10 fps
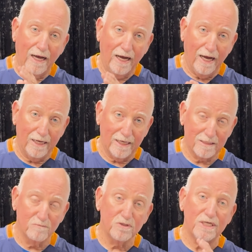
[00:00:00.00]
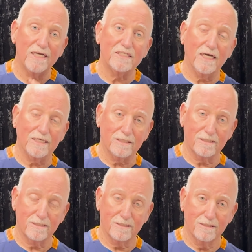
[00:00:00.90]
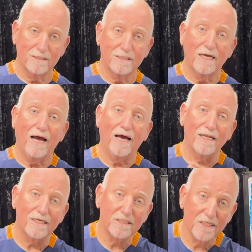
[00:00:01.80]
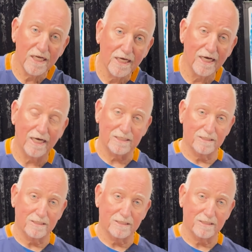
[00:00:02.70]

A las muchachas, a las chicas,